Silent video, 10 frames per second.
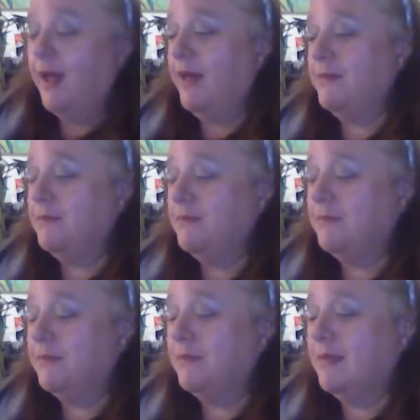Um,
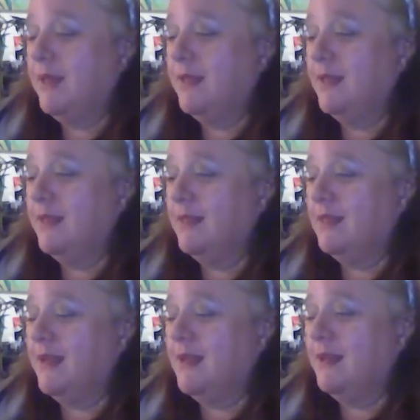
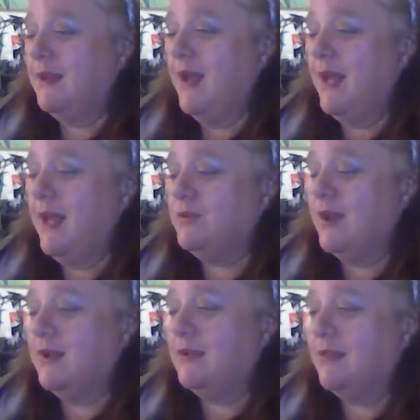that a
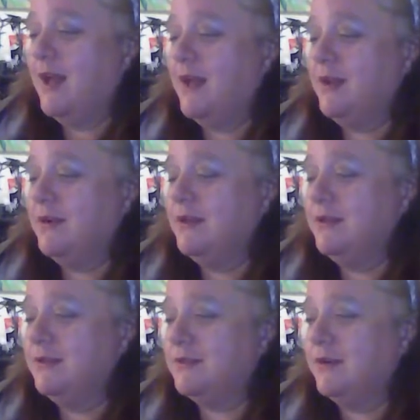hadron collider
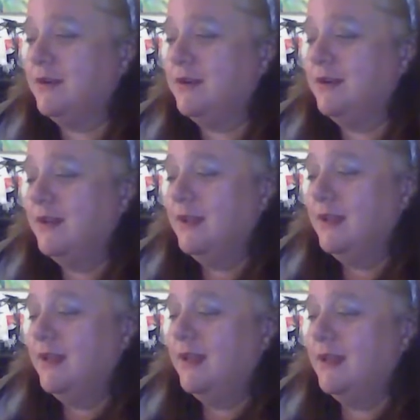in CERN
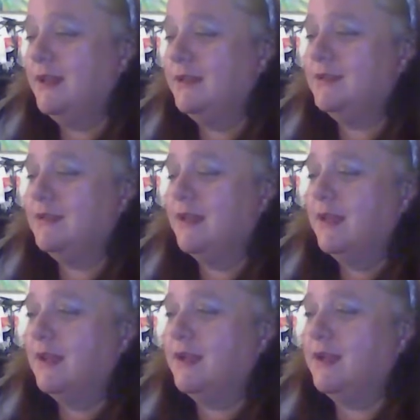is
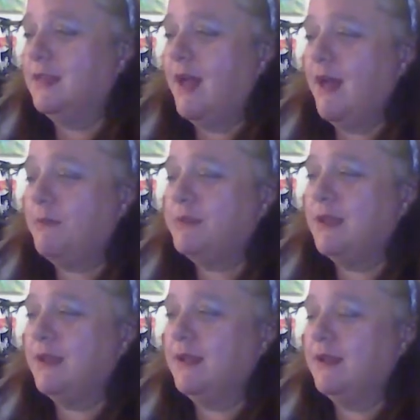
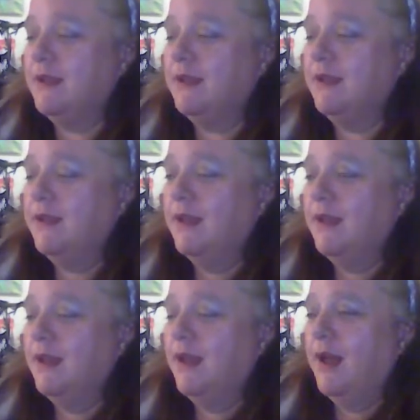collapsing
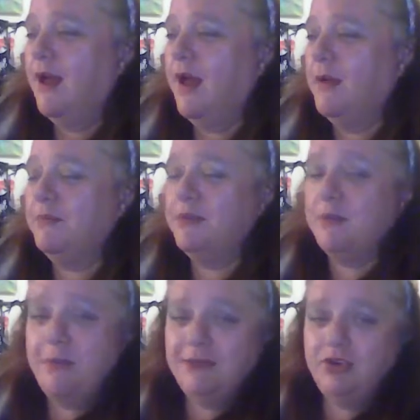
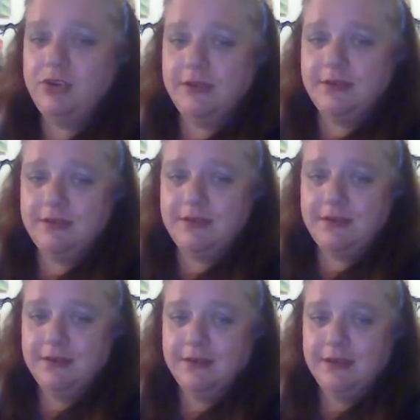
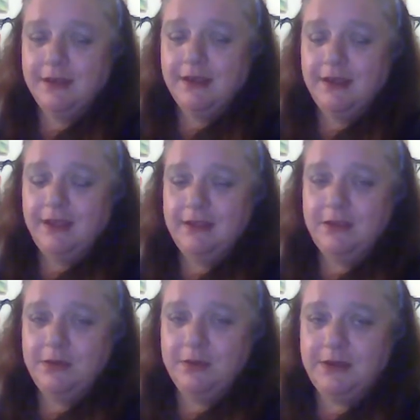dimensions
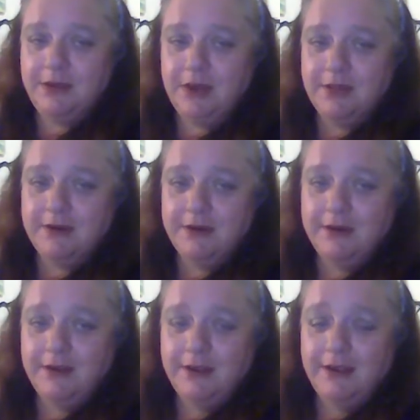into each other.
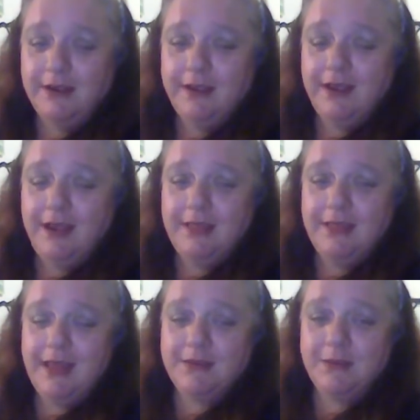And
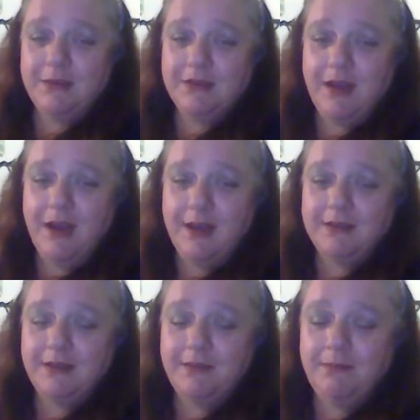that's what's
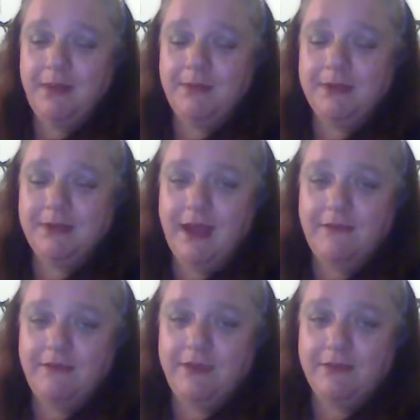causing people to
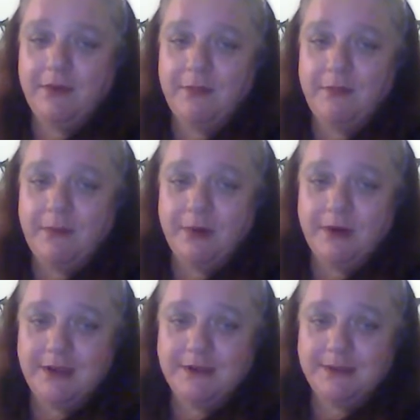have different
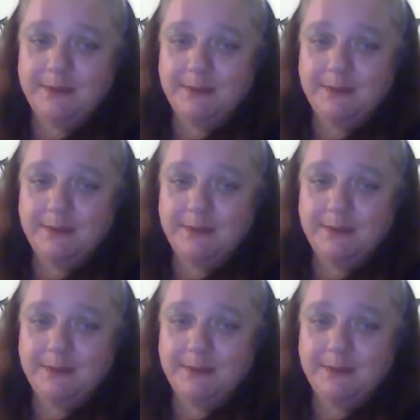memories.